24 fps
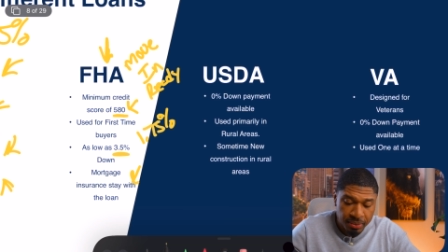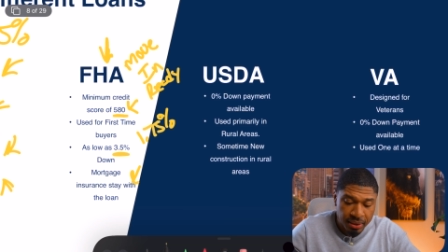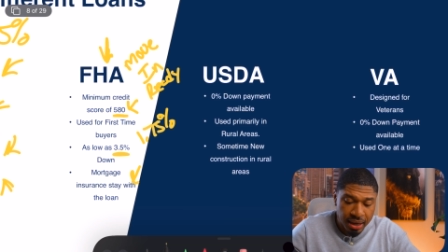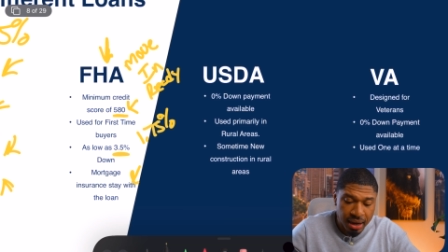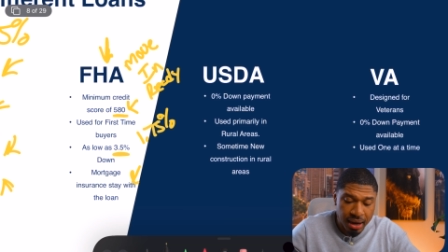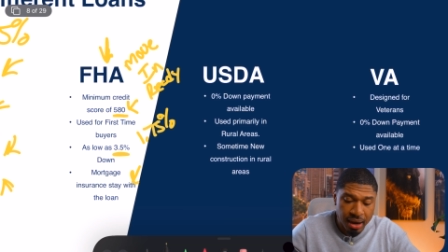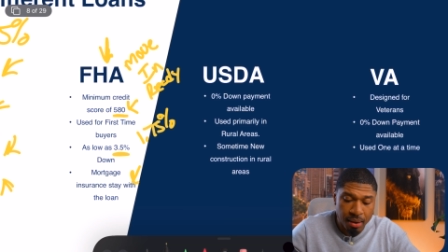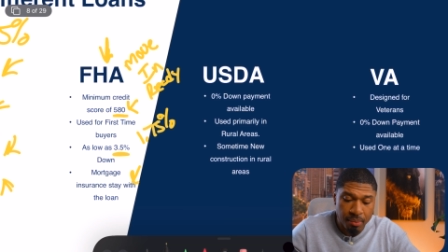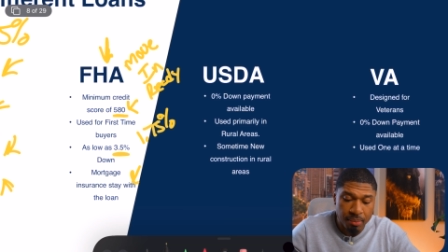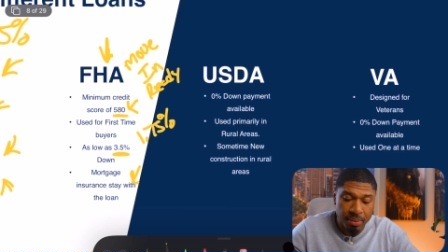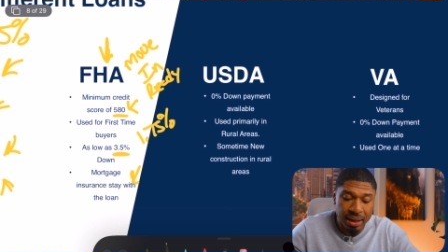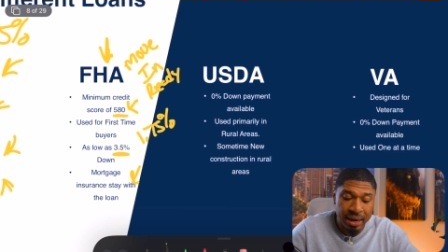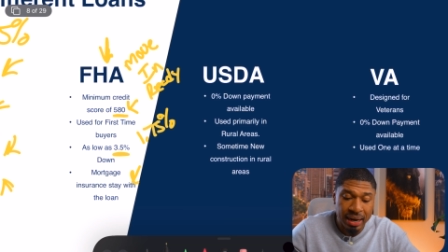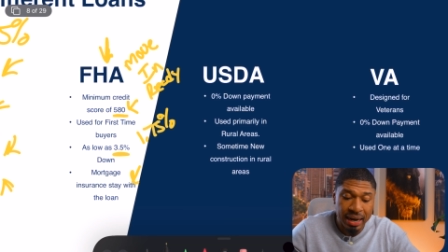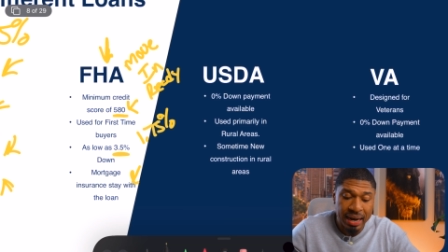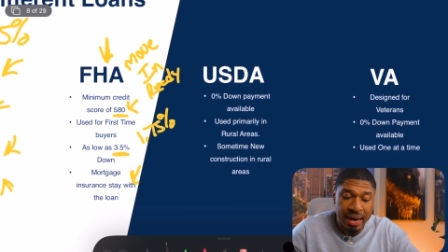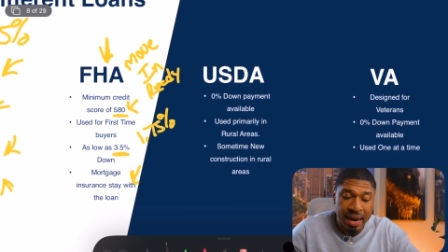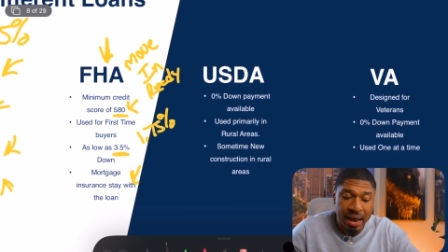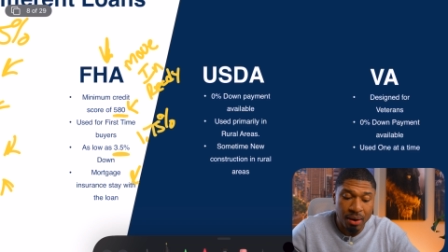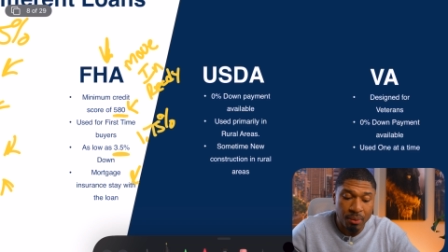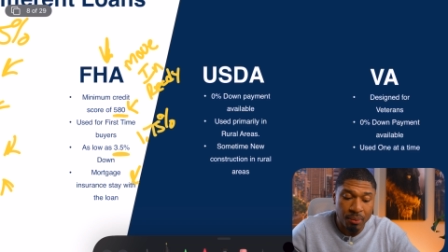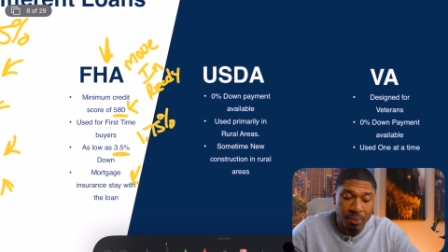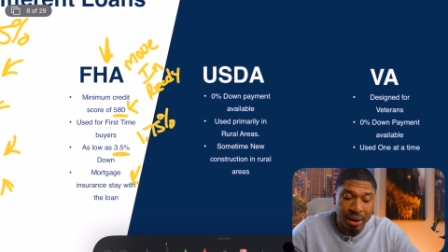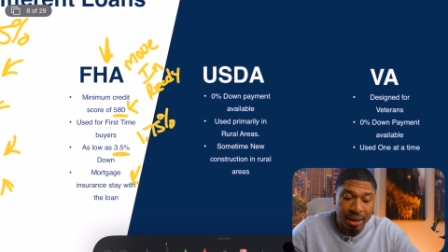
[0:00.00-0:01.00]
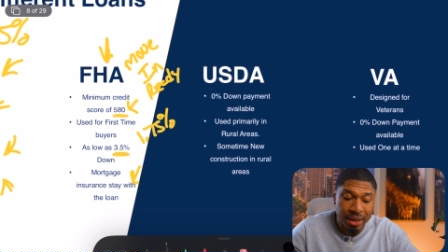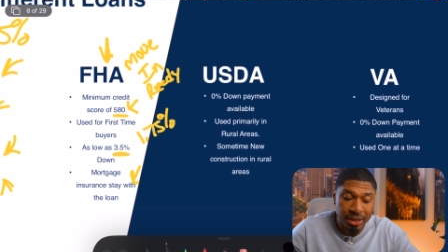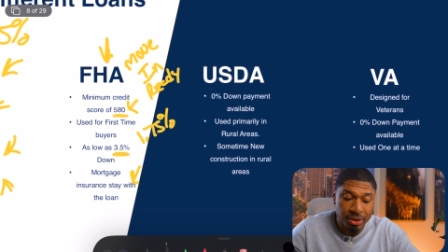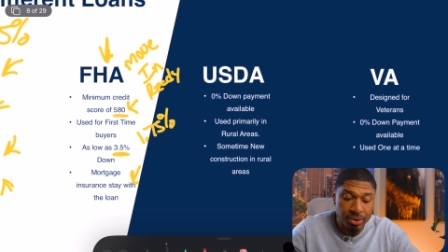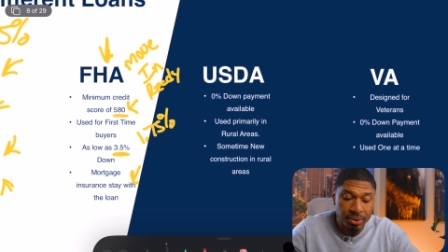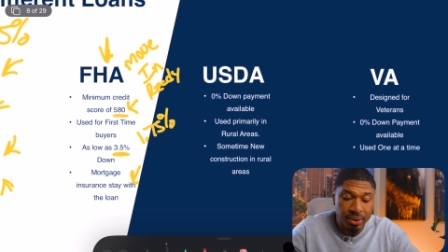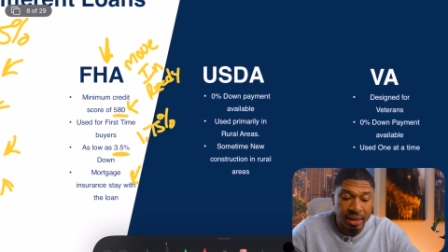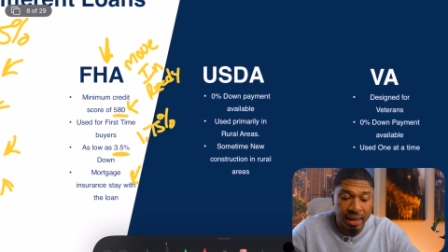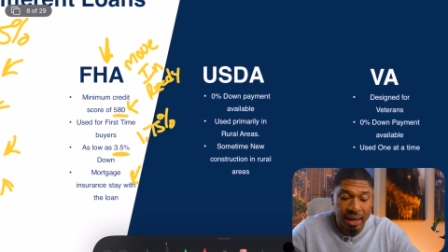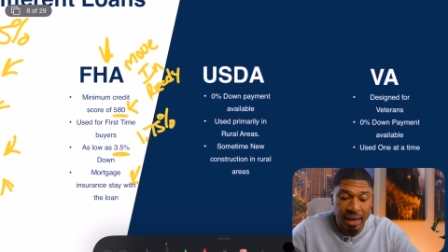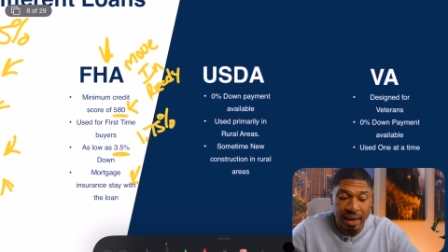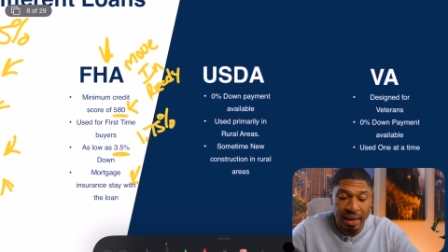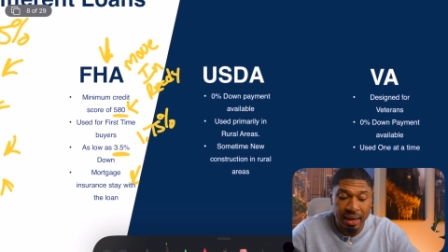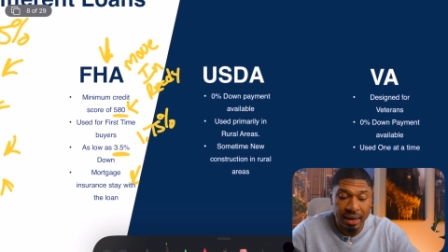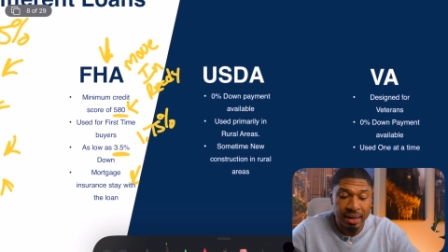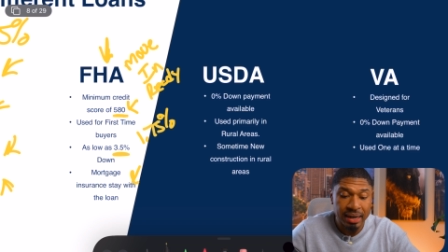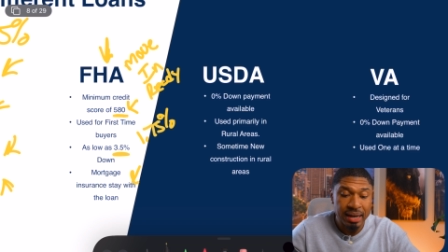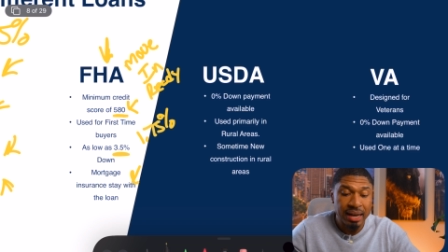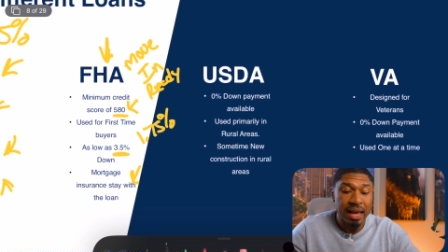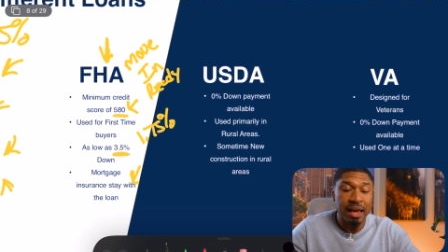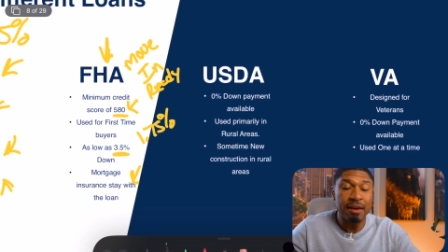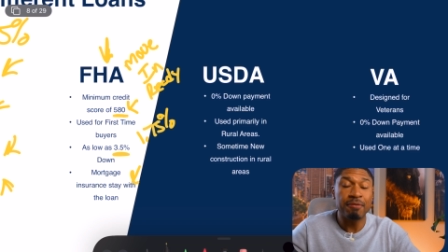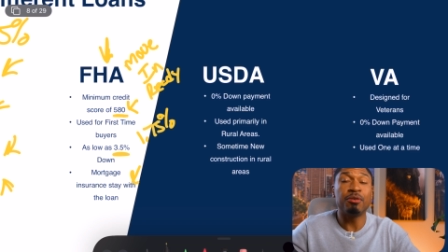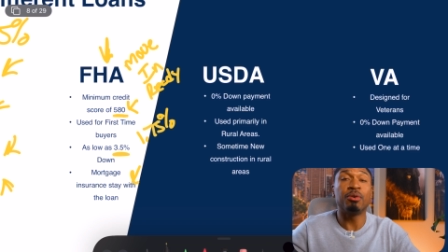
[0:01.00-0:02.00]
And then that way you can,
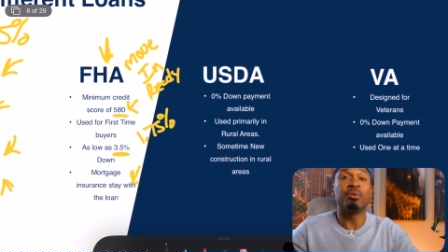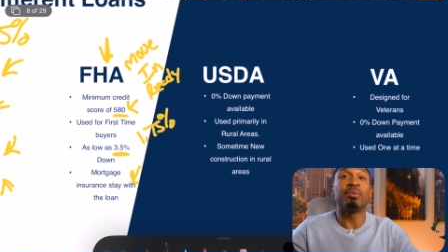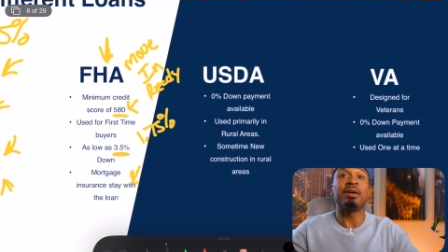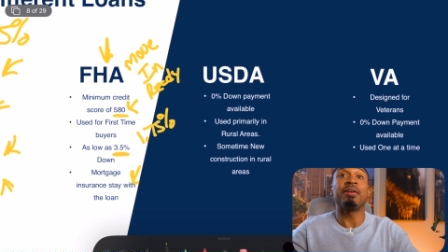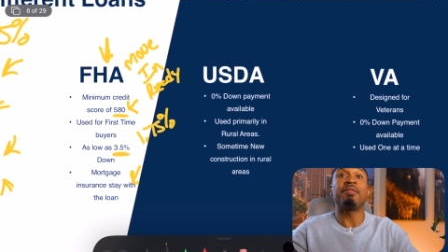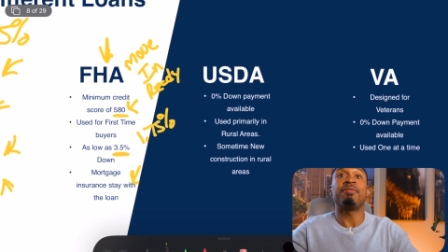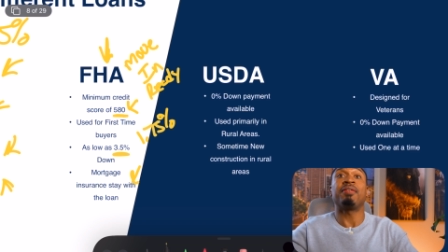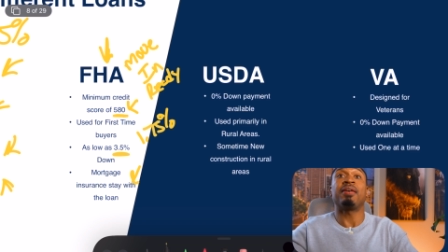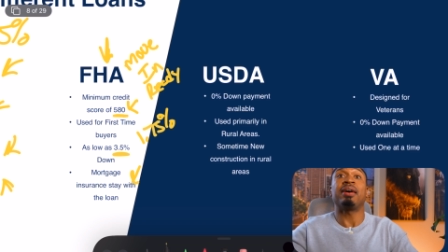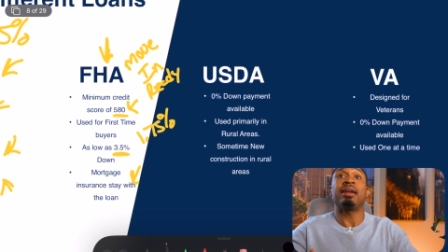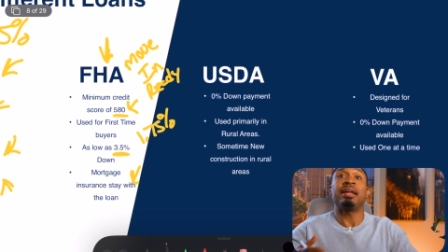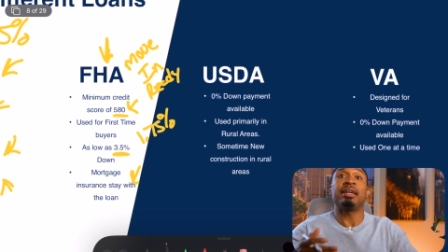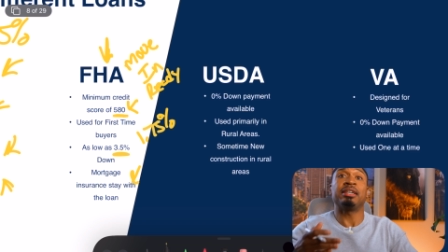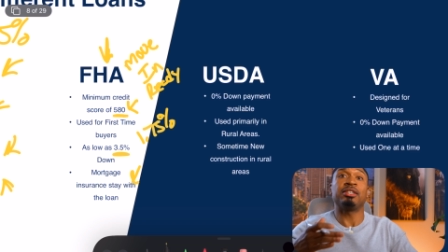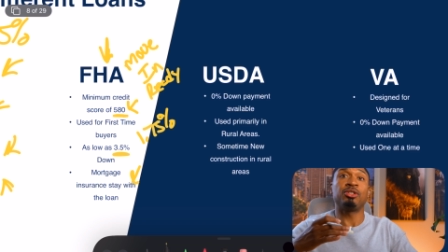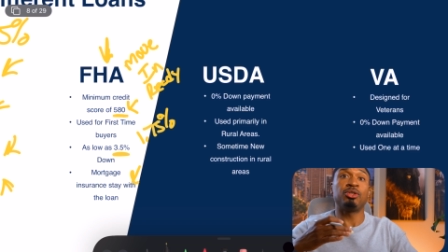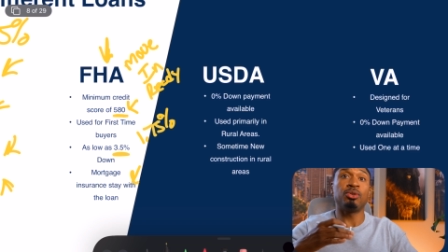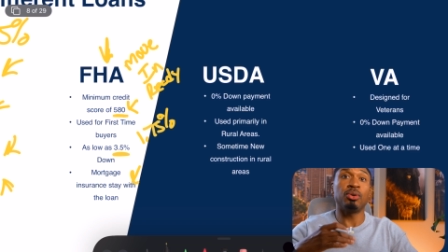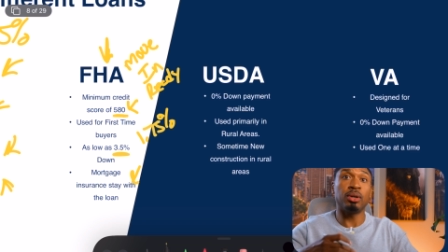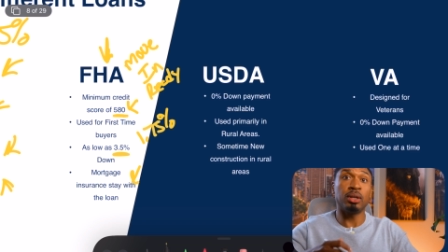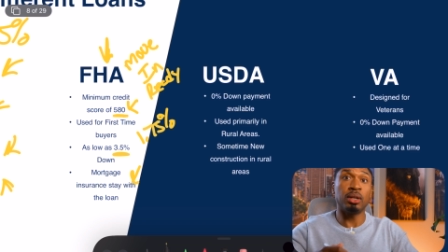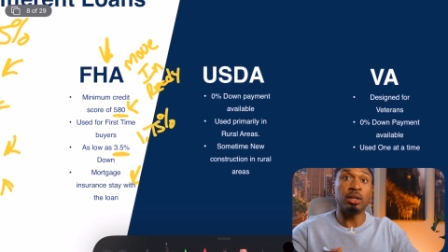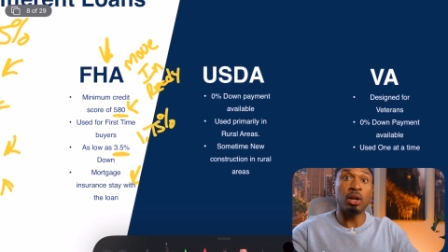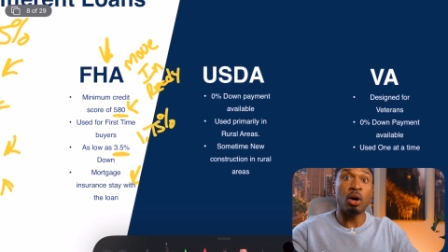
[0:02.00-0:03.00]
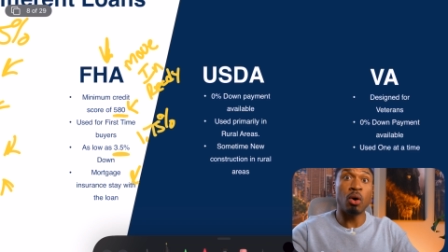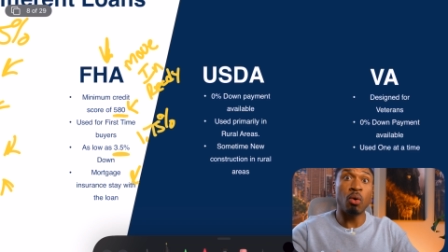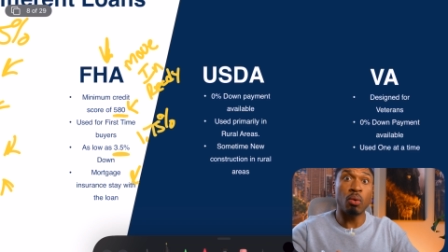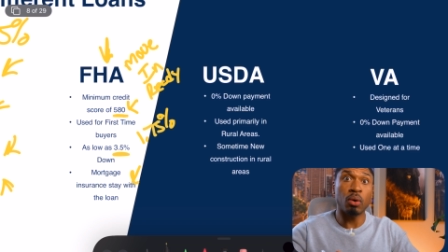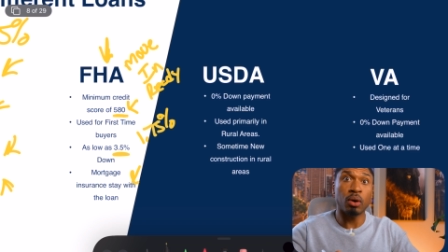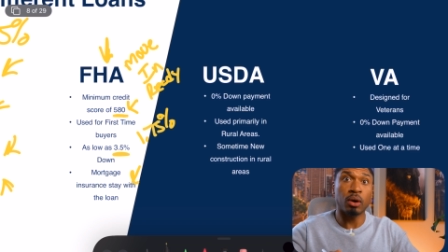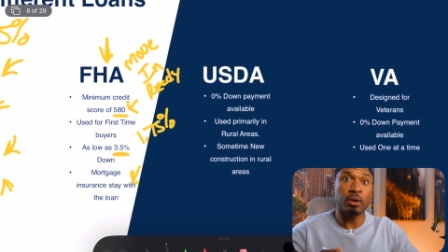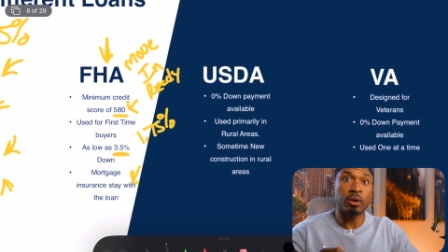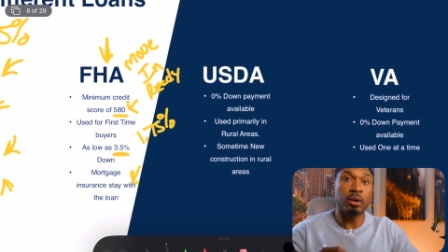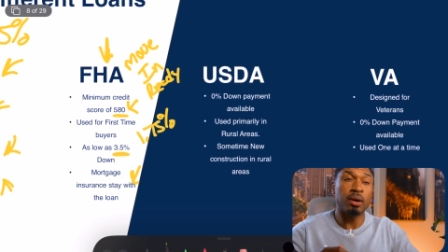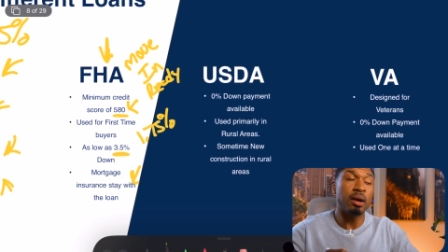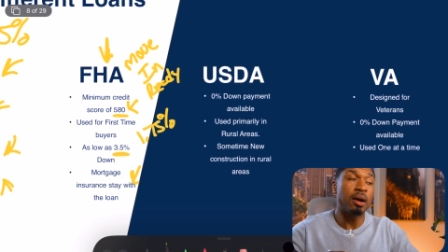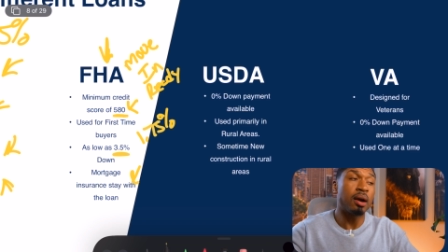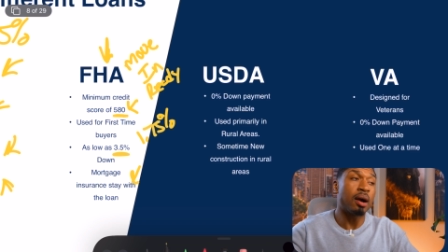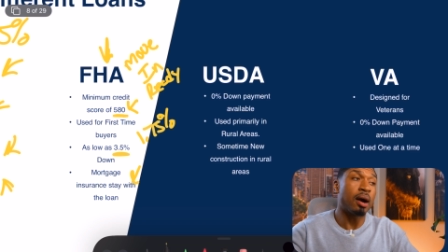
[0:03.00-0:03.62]
if you refinance to a lower